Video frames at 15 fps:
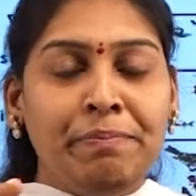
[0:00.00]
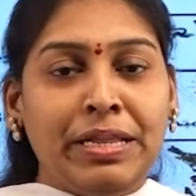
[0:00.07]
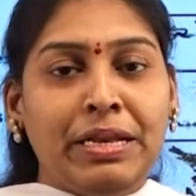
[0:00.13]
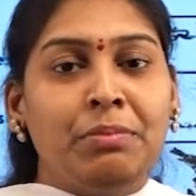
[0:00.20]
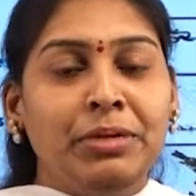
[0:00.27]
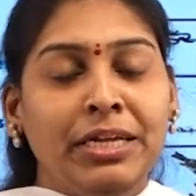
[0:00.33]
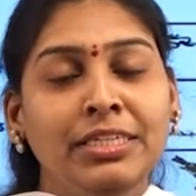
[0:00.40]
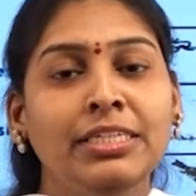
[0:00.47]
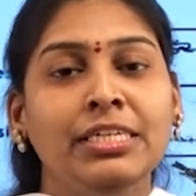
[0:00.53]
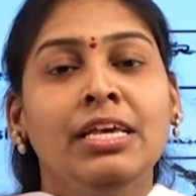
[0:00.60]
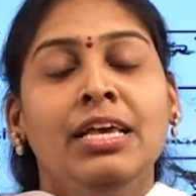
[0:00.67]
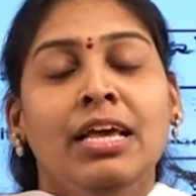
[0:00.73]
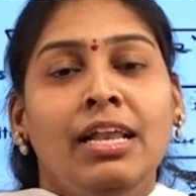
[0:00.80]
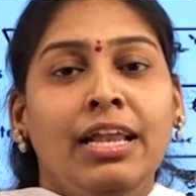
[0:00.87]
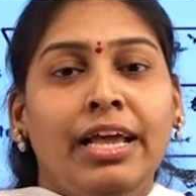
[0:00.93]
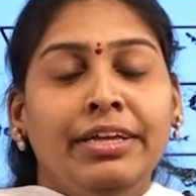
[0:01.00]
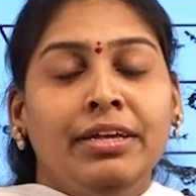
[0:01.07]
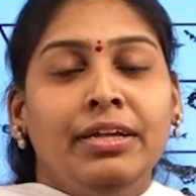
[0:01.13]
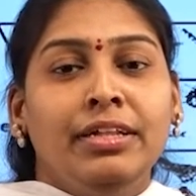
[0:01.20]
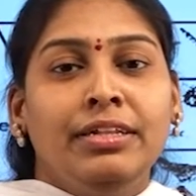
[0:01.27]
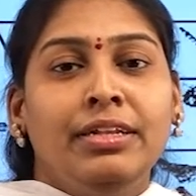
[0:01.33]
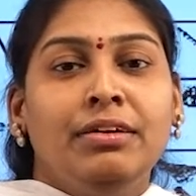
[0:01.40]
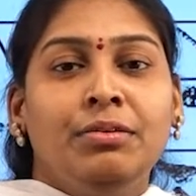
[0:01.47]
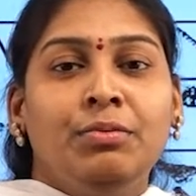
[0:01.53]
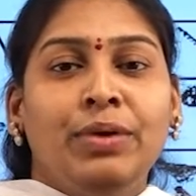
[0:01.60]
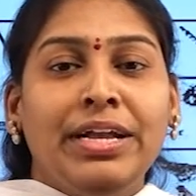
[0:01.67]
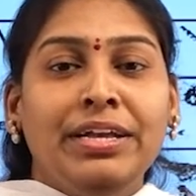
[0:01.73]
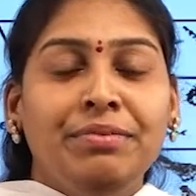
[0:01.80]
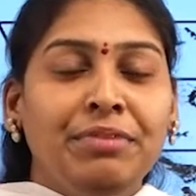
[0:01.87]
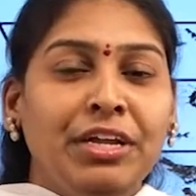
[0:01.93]
pyramid, like
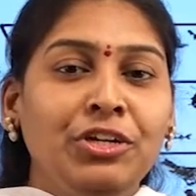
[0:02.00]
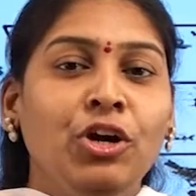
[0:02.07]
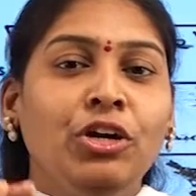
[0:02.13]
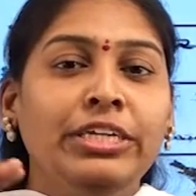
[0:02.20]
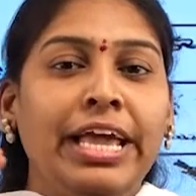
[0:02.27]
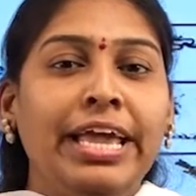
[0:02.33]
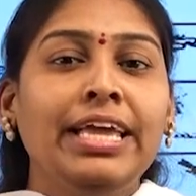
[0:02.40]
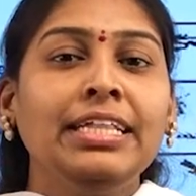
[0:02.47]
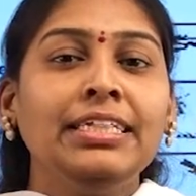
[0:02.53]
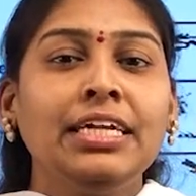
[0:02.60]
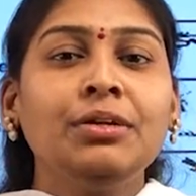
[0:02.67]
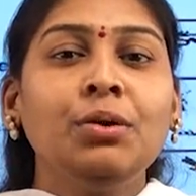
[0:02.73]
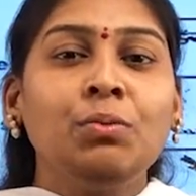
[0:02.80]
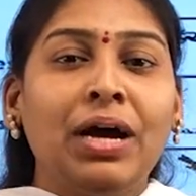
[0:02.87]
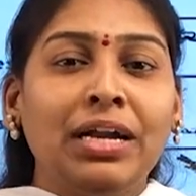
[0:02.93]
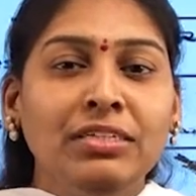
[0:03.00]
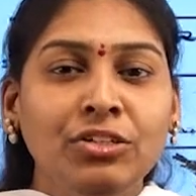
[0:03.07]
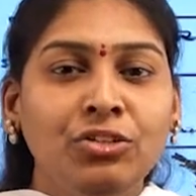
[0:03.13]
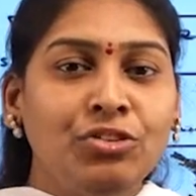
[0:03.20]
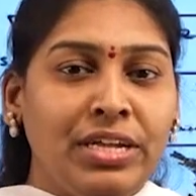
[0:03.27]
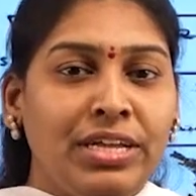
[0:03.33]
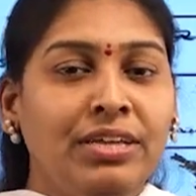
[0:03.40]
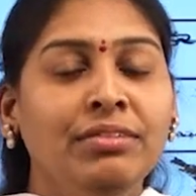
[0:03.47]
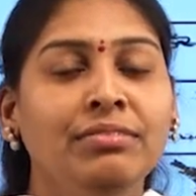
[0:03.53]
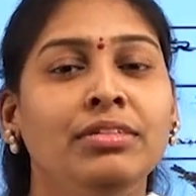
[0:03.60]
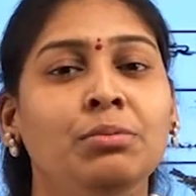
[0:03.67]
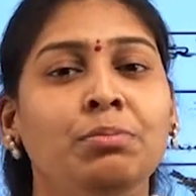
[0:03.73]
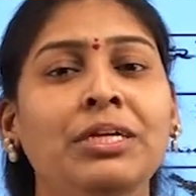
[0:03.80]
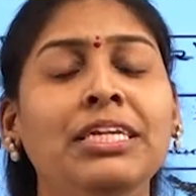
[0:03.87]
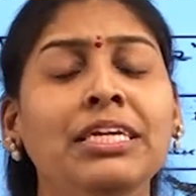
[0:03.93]
when you are taking that one tree,
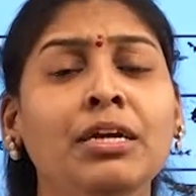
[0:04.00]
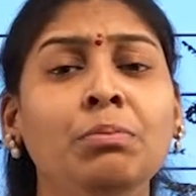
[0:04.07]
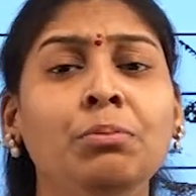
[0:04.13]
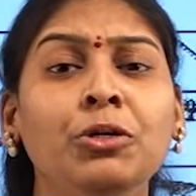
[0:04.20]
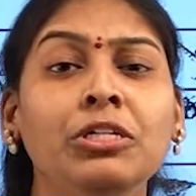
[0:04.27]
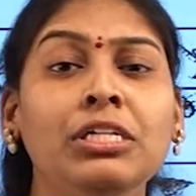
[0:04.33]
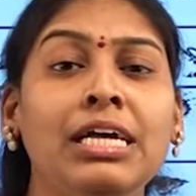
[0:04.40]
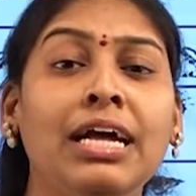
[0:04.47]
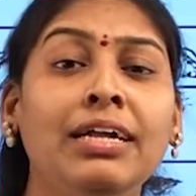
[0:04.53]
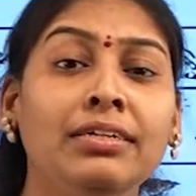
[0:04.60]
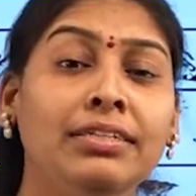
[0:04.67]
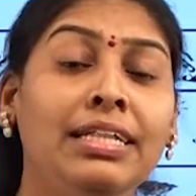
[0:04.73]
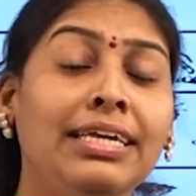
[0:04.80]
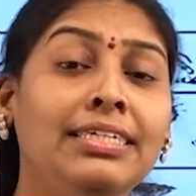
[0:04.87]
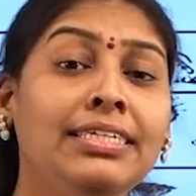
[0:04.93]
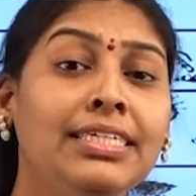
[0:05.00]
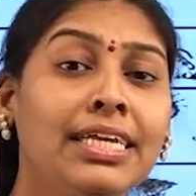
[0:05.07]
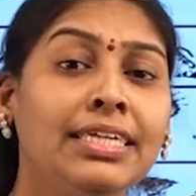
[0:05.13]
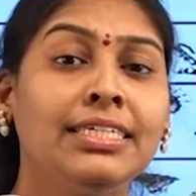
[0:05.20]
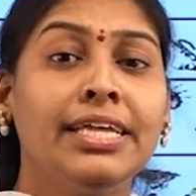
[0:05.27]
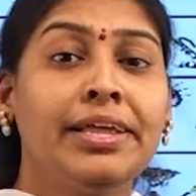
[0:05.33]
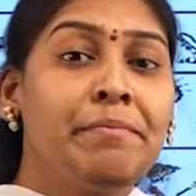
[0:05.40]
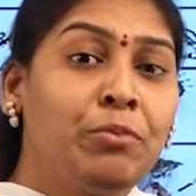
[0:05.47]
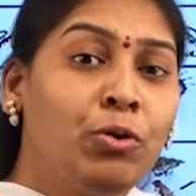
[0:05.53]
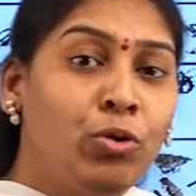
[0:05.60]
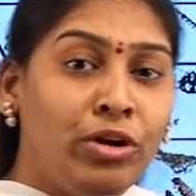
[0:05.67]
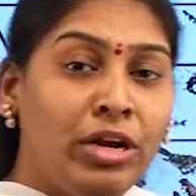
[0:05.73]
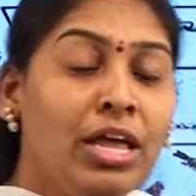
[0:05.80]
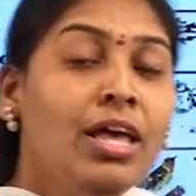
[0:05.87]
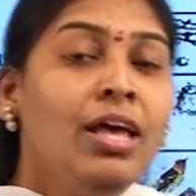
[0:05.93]
depending upon that the insects are
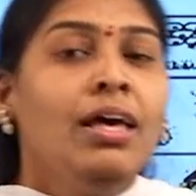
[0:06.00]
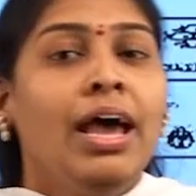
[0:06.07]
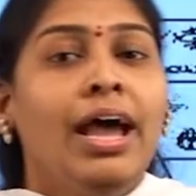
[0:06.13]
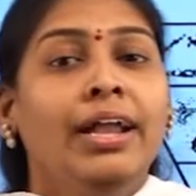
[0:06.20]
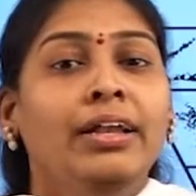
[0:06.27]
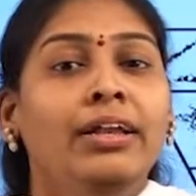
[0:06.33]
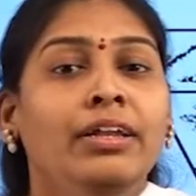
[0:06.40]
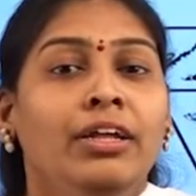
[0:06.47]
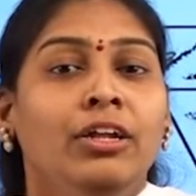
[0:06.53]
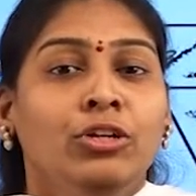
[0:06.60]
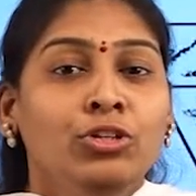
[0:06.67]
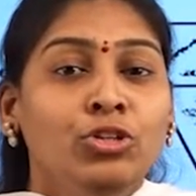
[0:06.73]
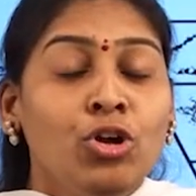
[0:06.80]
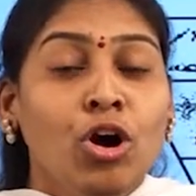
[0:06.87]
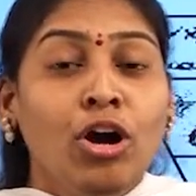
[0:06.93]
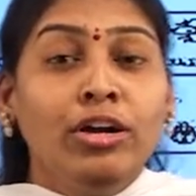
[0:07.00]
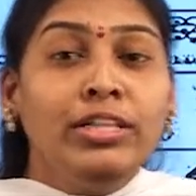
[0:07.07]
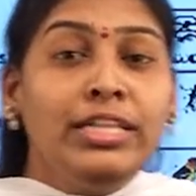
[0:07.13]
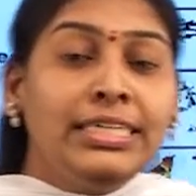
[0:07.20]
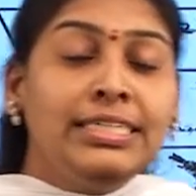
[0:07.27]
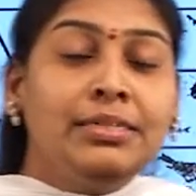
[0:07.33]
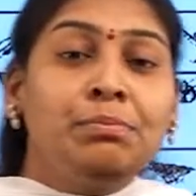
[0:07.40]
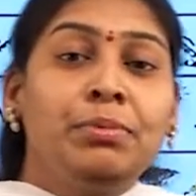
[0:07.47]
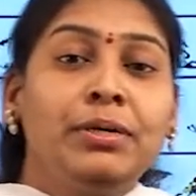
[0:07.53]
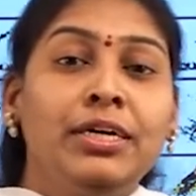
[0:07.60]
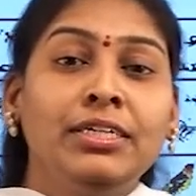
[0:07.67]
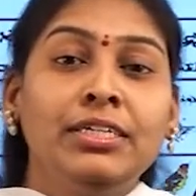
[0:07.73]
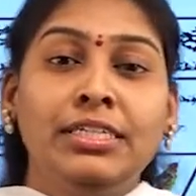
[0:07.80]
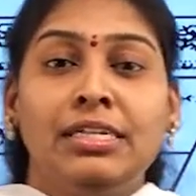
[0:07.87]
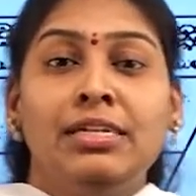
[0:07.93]
more, and not this
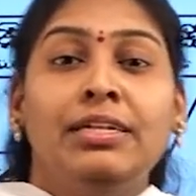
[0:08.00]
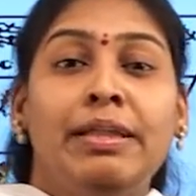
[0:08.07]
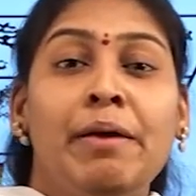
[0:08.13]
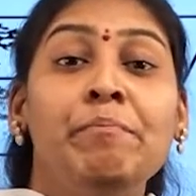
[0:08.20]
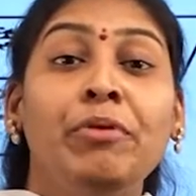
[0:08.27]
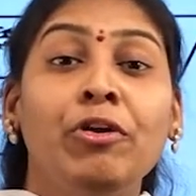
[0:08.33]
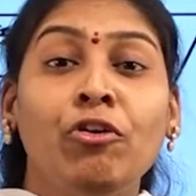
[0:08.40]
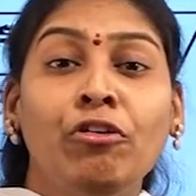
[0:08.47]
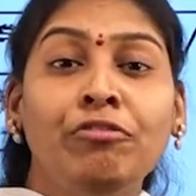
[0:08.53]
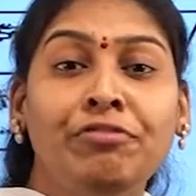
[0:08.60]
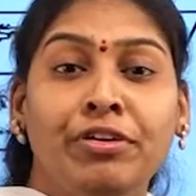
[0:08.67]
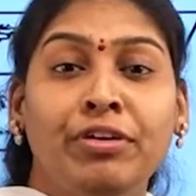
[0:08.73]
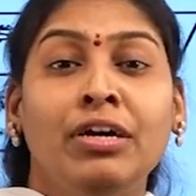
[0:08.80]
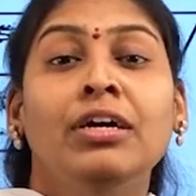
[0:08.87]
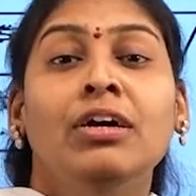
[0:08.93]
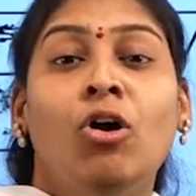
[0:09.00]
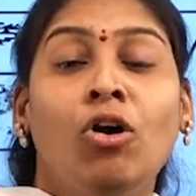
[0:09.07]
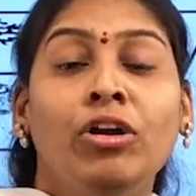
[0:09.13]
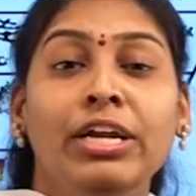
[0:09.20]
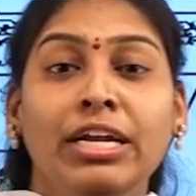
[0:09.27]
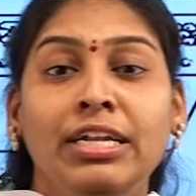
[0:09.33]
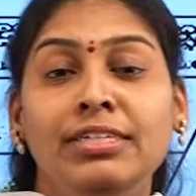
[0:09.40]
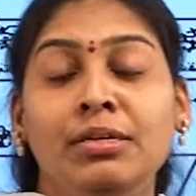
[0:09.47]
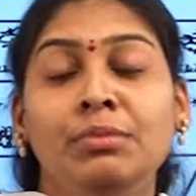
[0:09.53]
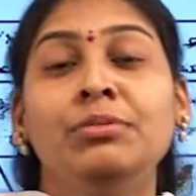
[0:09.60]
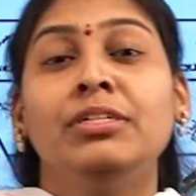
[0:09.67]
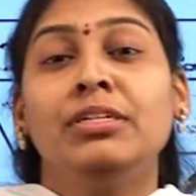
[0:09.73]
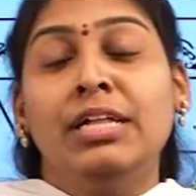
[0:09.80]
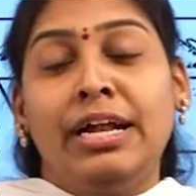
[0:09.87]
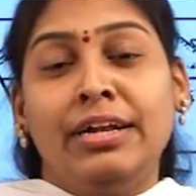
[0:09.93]
birds number of organisms
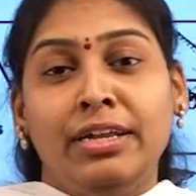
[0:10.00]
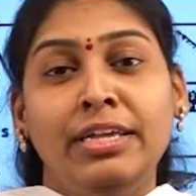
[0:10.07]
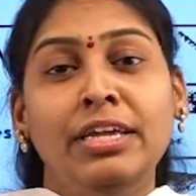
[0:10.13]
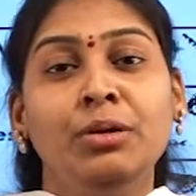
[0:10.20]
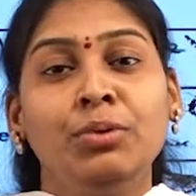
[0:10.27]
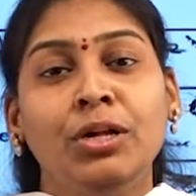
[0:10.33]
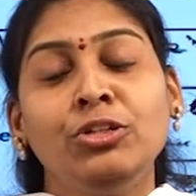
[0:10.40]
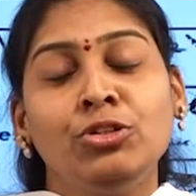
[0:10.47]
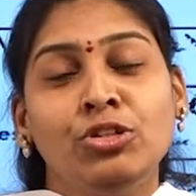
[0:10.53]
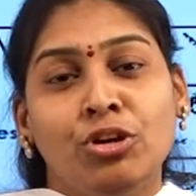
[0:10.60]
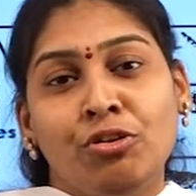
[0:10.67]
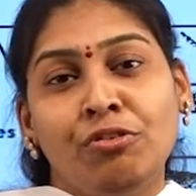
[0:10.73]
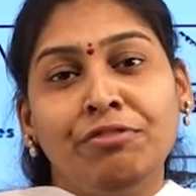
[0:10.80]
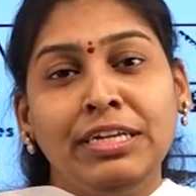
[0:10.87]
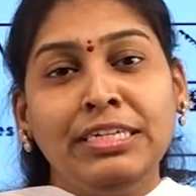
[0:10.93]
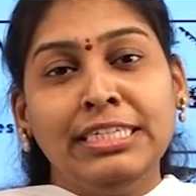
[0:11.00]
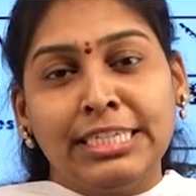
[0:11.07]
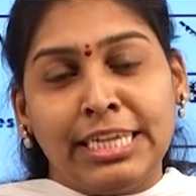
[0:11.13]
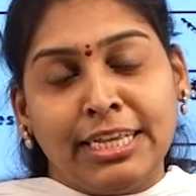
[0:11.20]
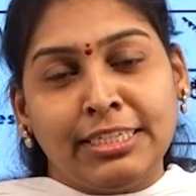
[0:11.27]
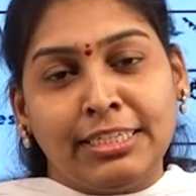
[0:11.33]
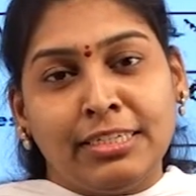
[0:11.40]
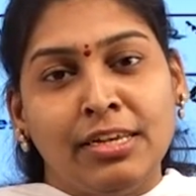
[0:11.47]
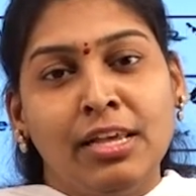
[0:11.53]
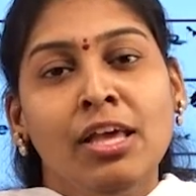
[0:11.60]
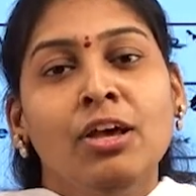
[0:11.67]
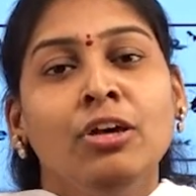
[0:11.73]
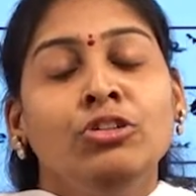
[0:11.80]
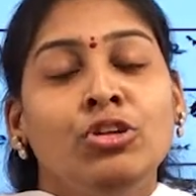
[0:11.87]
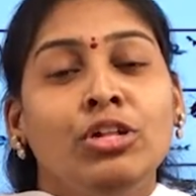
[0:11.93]
that equal to that of insects.
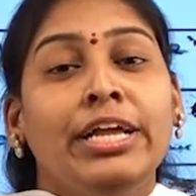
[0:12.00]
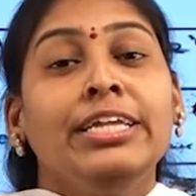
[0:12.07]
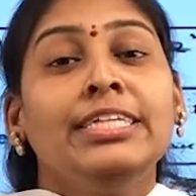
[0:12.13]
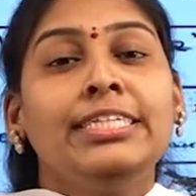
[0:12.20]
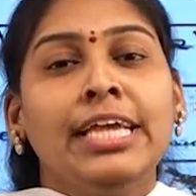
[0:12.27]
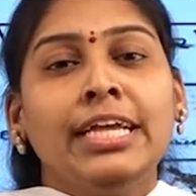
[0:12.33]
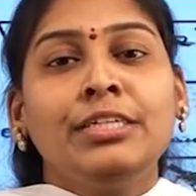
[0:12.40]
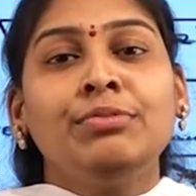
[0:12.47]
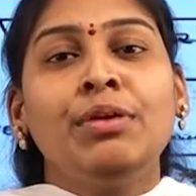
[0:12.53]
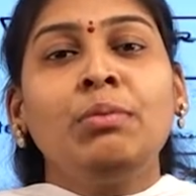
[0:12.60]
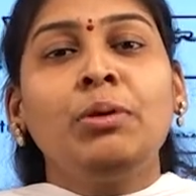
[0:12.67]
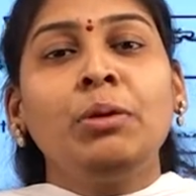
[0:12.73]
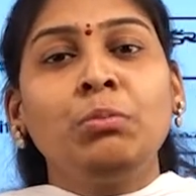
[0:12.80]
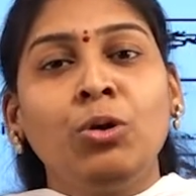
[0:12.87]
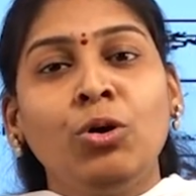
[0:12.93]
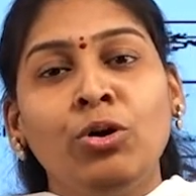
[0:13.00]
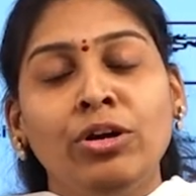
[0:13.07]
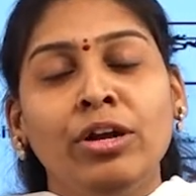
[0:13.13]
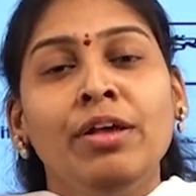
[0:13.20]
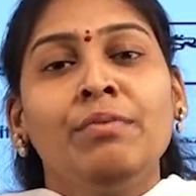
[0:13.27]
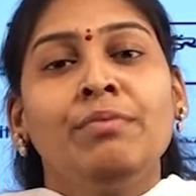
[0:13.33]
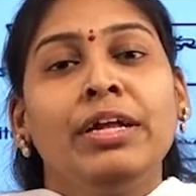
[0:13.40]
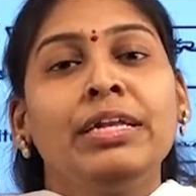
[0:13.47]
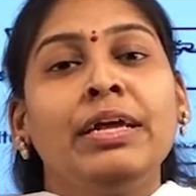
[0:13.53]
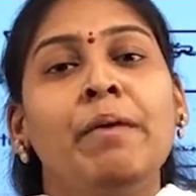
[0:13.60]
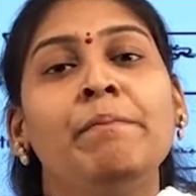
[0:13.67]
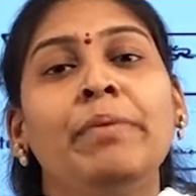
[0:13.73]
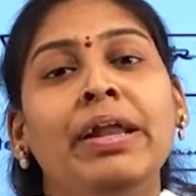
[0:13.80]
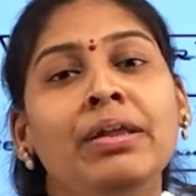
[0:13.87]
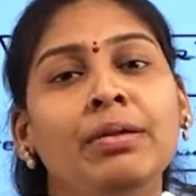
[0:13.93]
So the insects will be more when
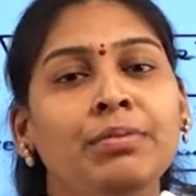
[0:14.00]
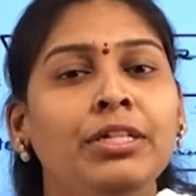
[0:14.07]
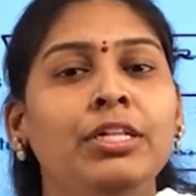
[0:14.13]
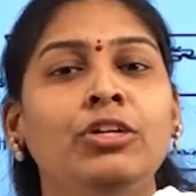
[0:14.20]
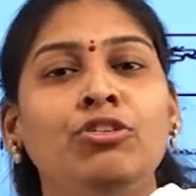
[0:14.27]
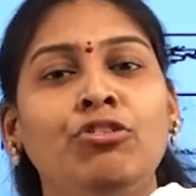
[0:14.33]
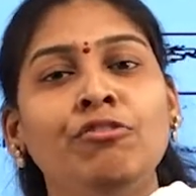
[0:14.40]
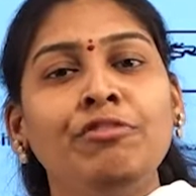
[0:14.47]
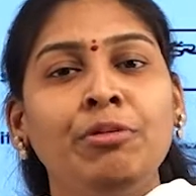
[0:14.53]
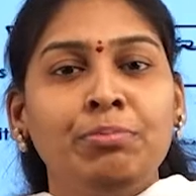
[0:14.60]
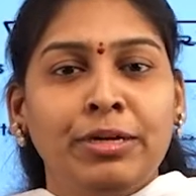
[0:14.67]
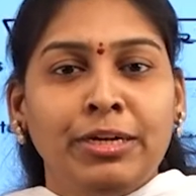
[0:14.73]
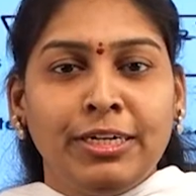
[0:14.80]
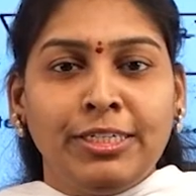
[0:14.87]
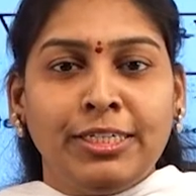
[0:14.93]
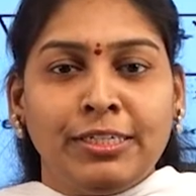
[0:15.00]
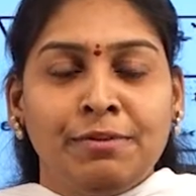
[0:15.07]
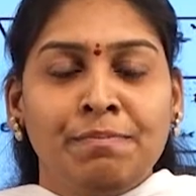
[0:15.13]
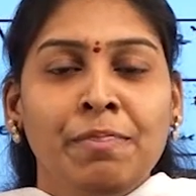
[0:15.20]
comparing with that of birds.